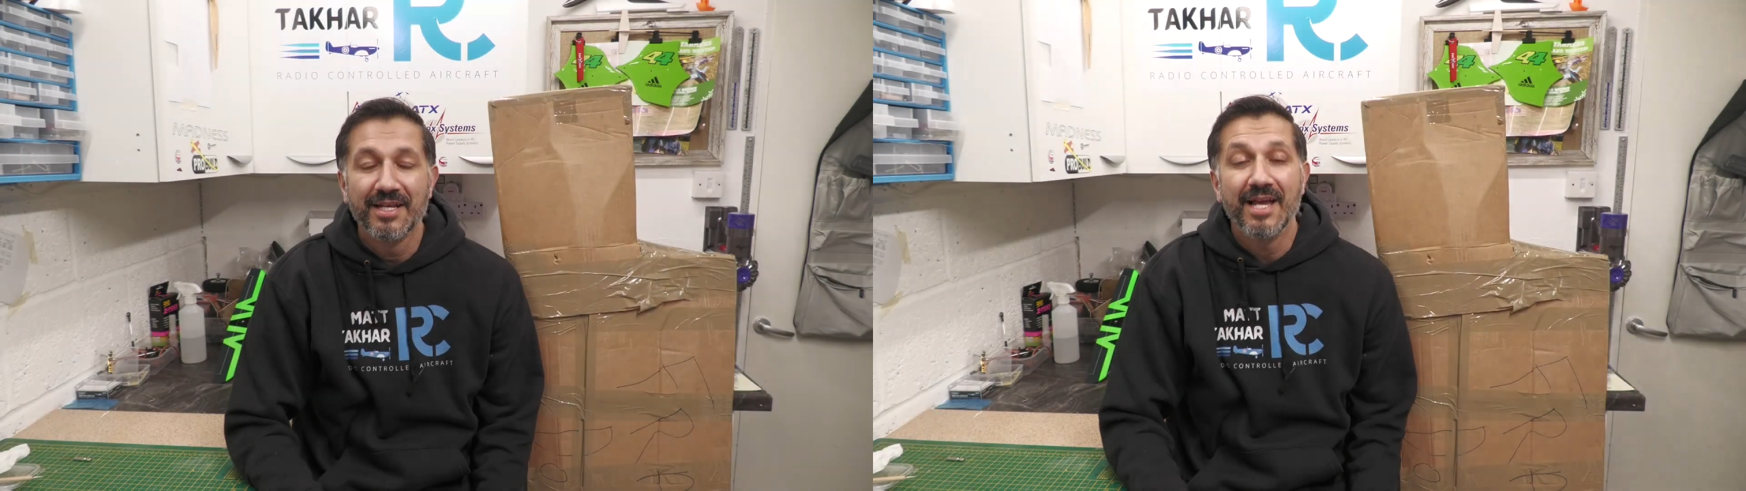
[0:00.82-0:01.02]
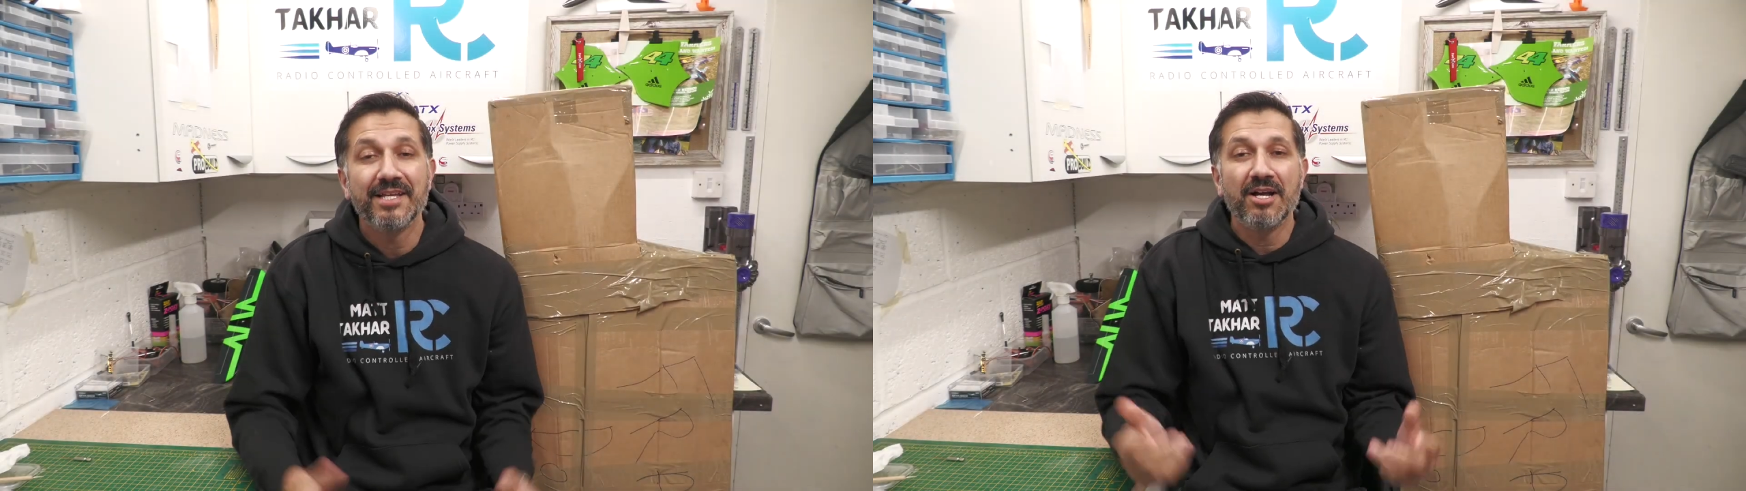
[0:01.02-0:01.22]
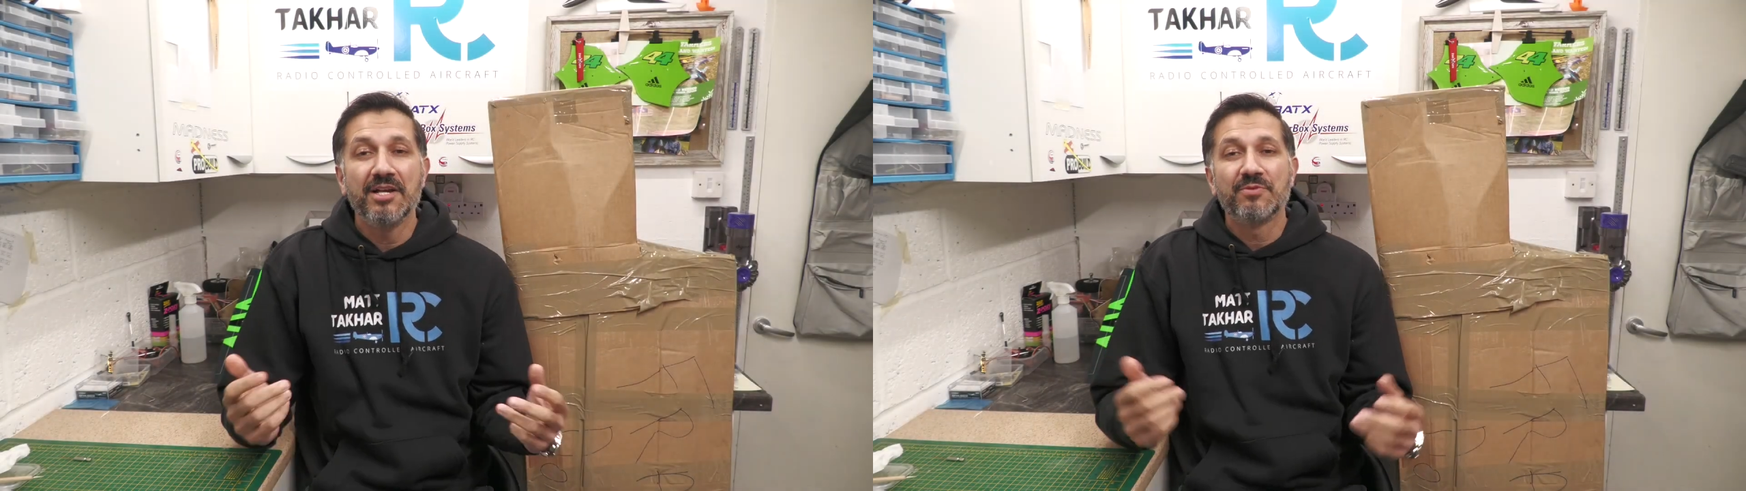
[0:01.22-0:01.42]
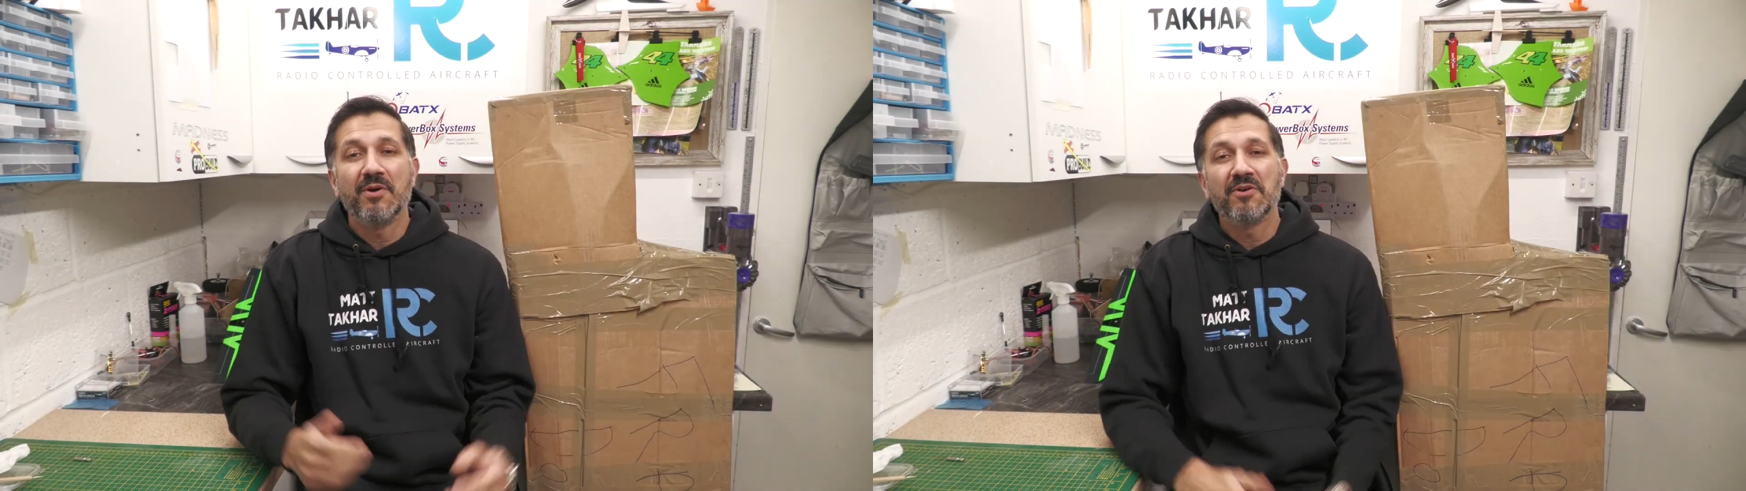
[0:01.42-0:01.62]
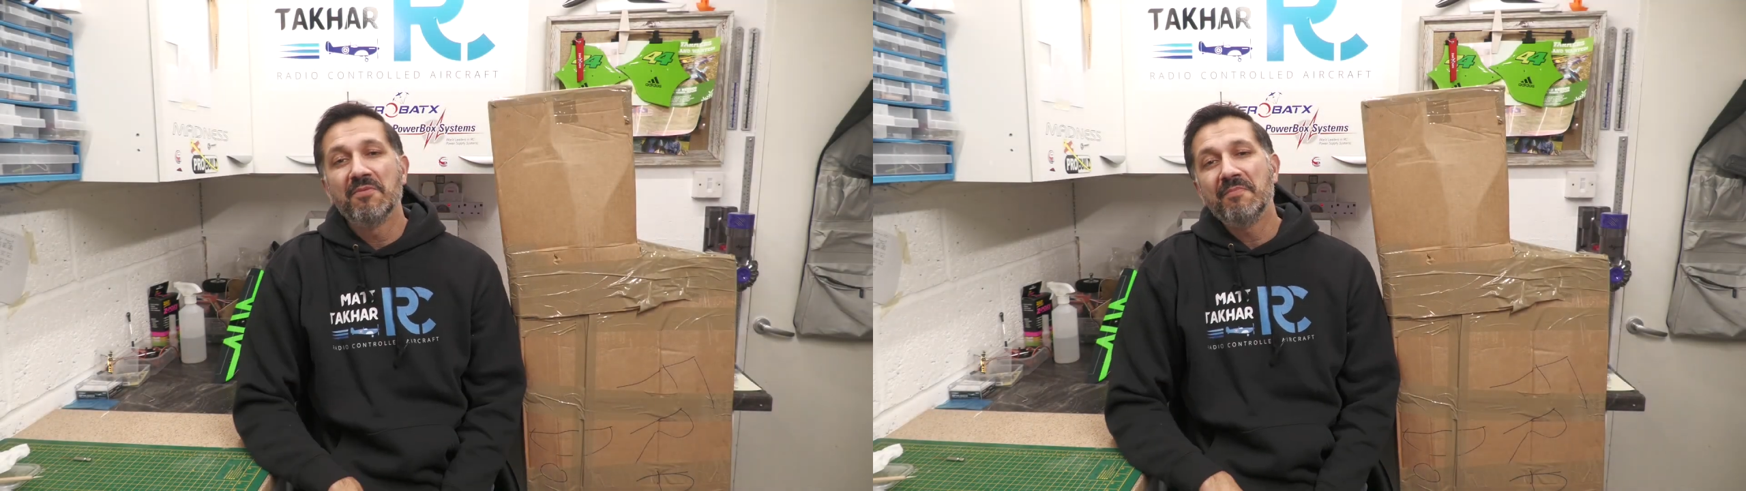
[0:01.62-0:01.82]
Hey guys,
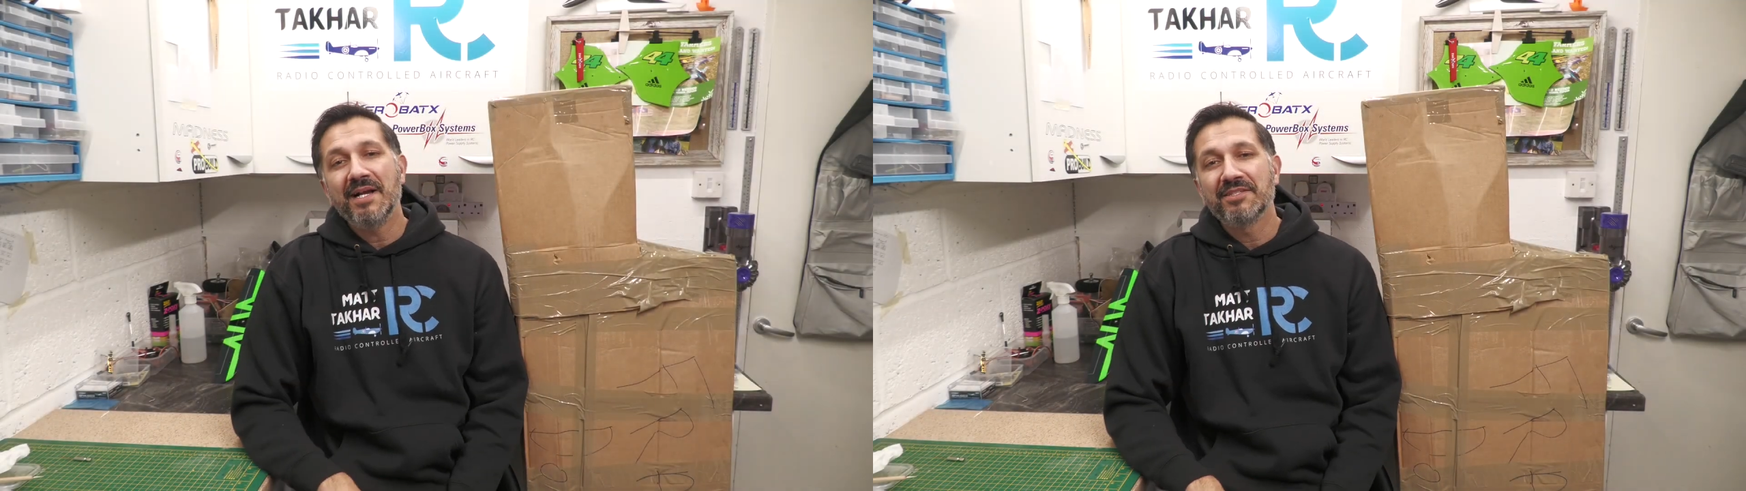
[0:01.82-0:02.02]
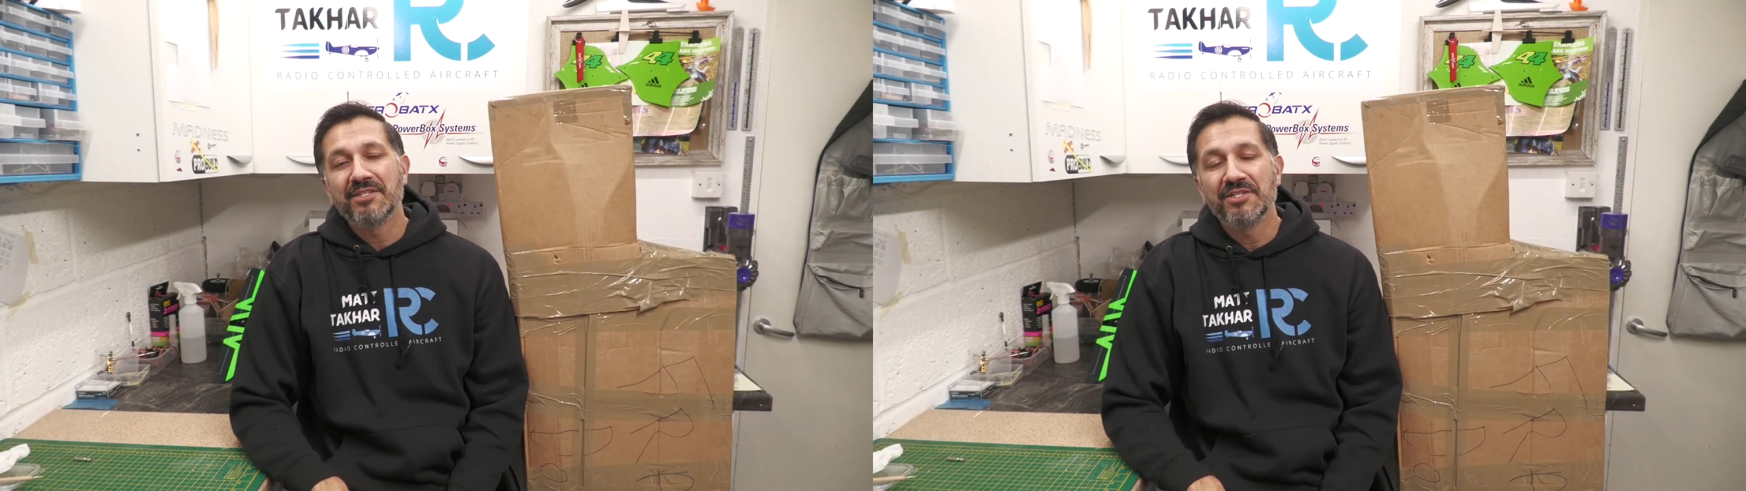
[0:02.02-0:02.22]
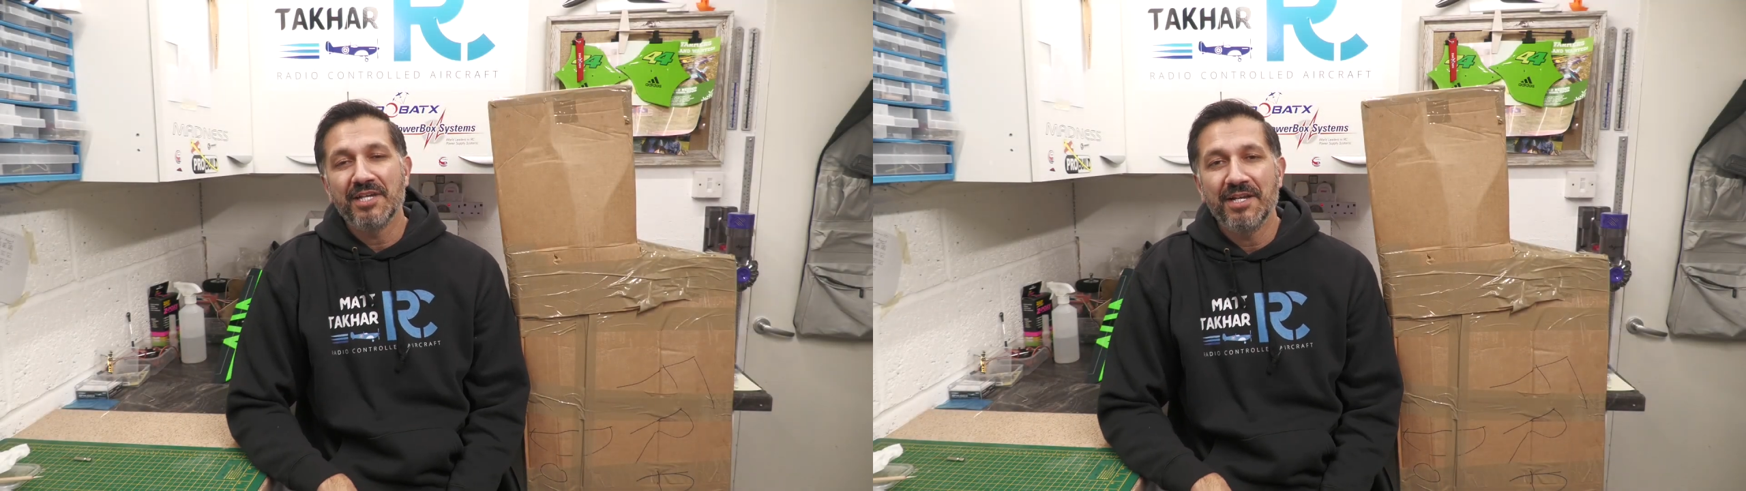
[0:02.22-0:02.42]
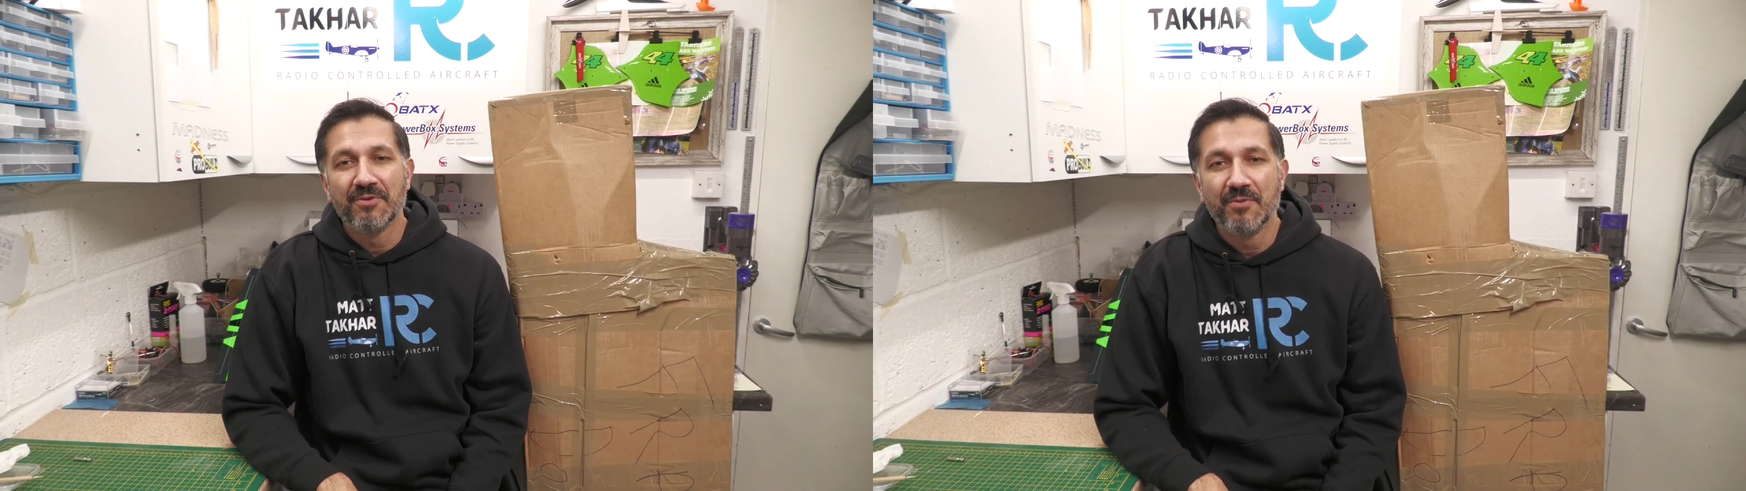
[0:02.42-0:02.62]
welcome back to the channel.